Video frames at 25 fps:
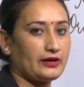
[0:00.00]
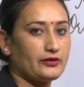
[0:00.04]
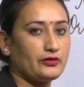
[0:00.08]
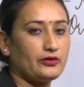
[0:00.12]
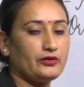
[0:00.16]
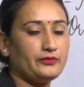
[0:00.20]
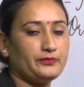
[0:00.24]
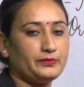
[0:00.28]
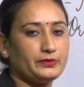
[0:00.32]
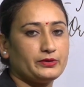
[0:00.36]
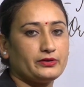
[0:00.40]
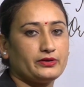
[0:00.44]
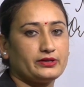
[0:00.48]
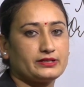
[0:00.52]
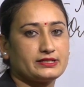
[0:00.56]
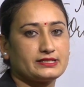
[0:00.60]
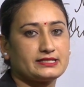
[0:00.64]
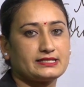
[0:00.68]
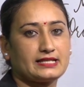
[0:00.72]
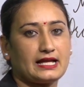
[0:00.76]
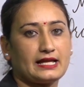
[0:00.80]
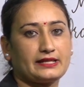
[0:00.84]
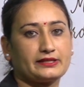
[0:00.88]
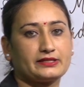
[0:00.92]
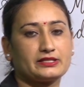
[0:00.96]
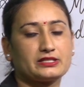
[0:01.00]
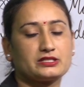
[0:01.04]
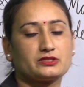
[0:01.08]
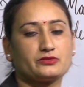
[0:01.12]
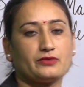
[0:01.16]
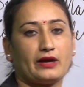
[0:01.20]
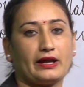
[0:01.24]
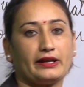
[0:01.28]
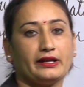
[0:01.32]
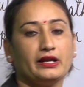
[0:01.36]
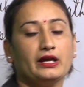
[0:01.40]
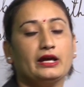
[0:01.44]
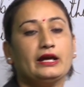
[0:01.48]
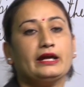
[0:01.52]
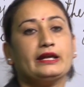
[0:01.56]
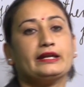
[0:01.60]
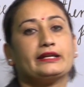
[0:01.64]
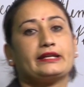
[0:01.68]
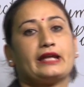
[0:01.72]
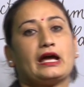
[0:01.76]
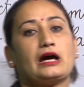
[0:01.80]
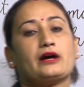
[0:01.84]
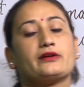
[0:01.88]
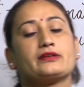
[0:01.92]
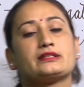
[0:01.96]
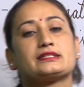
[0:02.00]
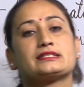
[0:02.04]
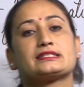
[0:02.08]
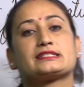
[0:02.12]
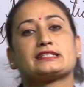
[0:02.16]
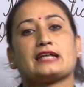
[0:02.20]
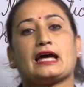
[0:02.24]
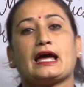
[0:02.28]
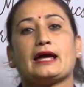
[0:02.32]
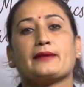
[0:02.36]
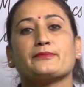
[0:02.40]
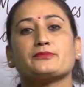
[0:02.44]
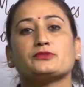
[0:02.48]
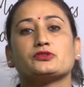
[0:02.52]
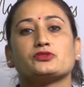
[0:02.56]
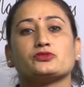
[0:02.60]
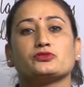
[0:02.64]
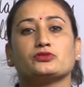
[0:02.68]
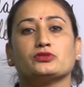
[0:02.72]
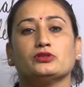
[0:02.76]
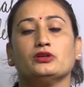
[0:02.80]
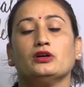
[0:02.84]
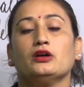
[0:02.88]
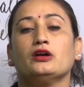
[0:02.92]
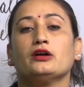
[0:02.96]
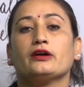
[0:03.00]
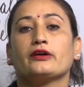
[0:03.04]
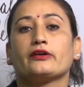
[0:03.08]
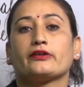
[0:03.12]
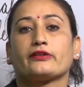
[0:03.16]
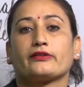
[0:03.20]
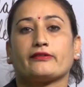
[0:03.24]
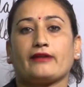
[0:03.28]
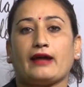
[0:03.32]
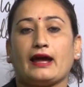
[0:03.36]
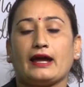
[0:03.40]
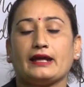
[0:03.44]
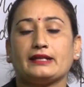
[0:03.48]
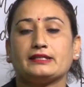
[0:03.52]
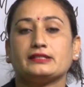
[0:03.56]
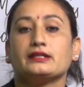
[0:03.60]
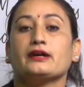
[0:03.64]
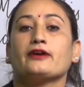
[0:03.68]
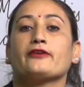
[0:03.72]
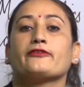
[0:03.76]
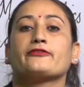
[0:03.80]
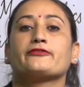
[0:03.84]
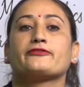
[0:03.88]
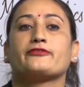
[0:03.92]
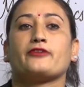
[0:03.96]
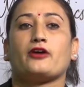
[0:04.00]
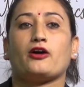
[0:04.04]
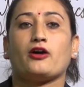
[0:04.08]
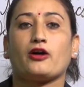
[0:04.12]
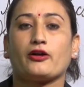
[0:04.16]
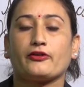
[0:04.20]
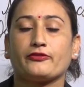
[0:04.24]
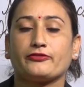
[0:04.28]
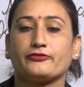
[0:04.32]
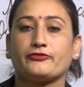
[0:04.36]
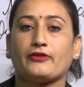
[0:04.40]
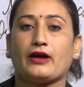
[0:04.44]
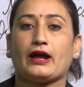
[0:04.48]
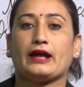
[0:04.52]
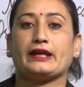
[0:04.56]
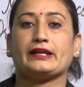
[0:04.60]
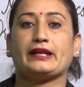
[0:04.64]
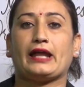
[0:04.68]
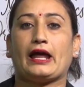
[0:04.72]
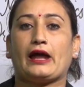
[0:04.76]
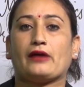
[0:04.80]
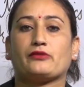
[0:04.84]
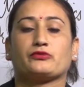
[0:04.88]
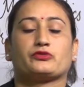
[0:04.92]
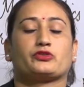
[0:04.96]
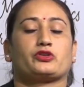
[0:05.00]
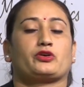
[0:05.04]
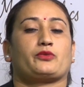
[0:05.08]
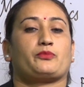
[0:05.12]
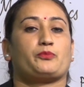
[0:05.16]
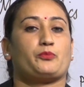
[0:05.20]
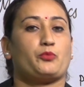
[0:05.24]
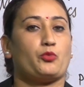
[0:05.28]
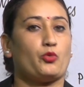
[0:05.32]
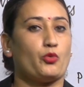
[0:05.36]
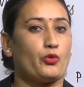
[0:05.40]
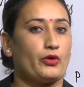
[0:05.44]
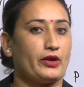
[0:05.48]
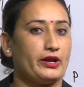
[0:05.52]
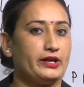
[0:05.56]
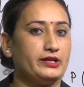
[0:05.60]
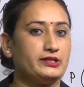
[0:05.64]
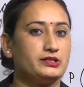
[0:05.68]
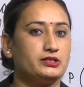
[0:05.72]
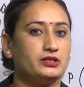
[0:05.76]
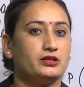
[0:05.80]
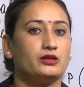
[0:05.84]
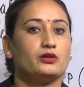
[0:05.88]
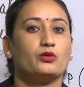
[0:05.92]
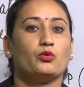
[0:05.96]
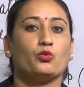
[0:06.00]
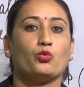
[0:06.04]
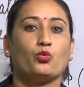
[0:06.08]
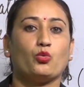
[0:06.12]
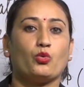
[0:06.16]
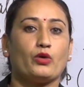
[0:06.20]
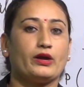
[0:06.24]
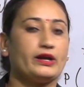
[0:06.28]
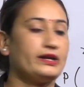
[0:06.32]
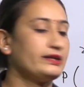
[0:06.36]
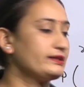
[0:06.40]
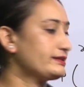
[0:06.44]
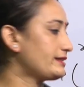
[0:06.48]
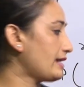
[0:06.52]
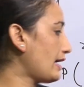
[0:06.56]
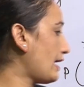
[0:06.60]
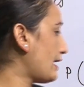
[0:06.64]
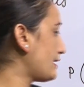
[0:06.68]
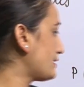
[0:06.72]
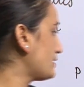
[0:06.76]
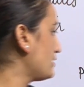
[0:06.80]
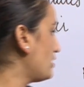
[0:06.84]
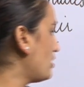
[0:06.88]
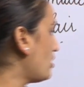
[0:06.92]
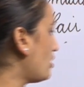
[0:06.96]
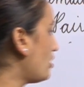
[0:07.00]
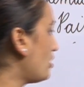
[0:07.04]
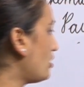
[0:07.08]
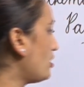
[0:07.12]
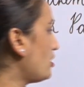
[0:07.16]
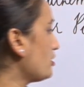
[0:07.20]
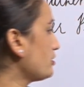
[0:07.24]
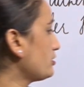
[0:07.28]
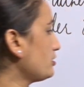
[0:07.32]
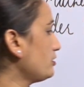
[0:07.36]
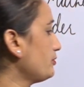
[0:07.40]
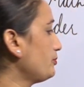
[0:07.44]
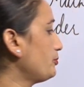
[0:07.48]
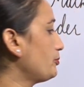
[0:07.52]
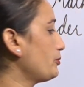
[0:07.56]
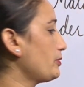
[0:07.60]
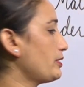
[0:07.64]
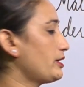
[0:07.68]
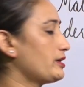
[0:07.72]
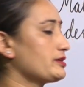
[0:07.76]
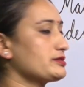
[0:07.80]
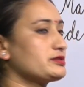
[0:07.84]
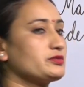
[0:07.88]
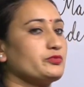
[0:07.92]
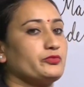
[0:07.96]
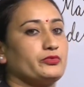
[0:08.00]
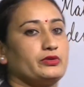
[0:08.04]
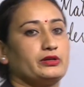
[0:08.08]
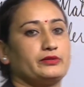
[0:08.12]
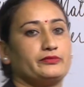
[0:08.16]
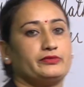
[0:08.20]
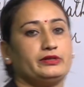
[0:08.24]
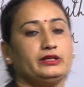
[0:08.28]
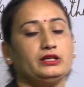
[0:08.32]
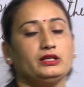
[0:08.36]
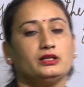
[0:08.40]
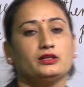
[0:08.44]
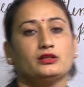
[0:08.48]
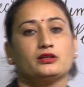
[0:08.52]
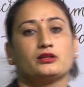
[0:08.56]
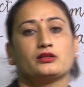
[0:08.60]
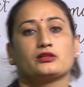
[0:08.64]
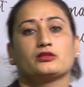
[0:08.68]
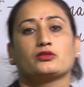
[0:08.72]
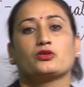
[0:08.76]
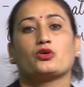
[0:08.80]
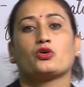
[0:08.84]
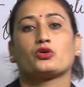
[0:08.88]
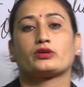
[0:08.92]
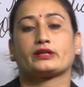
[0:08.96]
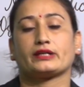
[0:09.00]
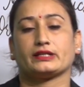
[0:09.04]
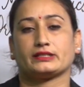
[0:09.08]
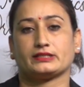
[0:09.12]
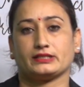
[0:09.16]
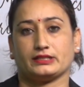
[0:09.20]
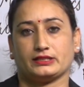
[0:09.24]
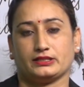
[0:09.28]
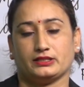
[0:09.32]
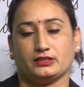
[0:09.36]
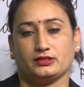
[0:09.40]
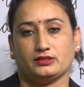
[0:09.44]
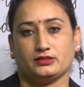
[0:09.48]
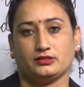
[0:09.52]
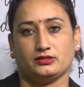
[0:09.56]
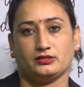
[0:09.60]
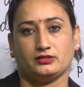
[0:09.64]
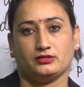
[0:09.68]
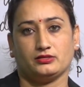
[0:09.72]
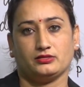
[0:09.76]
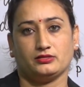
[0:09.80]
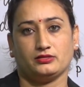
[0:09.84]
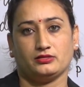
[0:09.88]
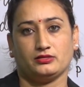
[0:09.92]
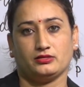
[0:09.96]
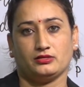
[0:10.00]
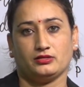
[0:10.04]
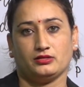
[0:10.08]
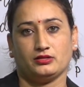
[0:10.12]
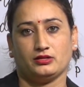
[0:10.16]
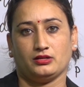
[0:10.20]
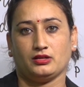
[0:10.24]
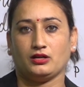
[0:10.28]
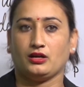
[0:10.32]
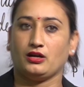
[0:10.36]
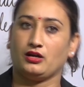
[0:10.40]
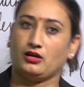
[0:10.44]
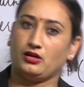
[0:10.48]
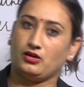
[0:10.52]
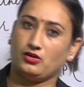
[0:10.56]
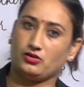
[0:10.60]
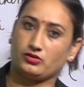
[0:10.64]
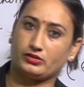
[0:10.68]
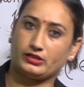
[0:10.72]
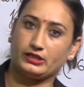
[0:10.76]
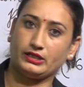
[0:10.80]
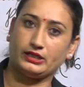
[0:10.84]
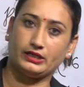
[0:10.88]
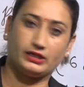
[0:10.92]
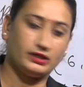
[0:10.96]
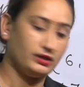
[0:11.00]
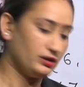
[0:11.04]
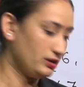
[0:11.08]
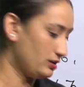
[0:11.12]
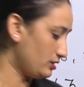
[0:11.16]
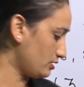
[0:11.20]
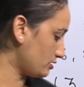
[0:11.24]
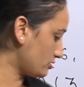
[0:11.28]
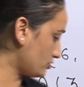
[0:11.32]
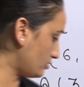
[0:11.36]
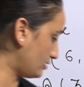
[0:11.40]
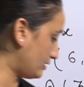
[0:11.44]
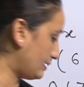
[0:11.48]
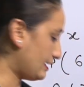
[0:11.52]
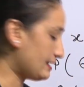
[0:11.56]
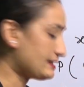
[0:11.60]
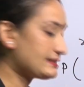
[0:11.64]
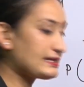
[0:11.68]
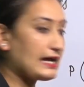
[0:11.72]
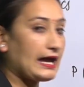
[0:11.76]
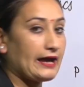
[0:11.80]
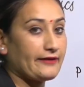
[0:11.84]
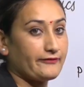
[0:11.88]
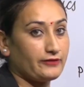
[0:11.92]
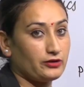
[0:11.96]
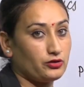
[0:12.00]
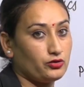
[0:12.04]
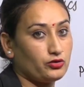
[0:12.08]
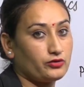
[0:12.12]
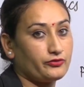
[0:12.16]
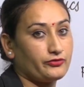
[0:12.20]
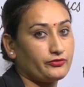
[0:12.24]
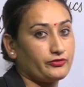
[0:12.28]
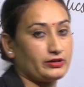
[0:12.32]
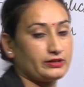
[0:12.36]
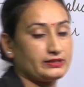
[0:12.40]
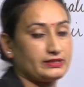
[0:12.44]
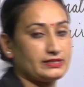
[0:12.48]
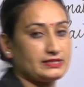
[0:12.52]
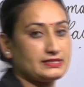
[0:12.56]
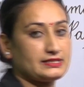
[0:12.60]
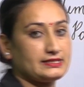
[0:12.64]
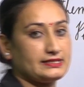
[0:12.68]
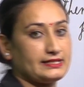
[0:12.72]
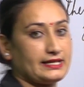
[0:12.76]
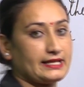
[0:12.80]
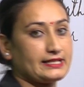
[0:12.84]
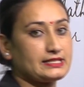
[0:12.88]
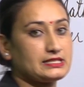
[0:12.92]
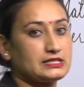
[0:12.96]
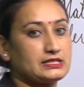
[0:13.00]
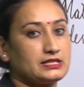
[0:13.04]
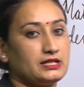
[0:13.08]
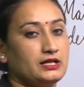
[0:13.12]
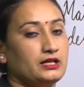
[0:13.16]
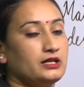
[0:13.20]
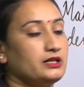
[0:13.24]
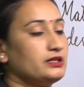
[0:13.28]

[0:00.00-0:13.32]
hope you understand this one. Now it's time to write or find out the point where that order pairs will be located. Okay, so let's have a look for this next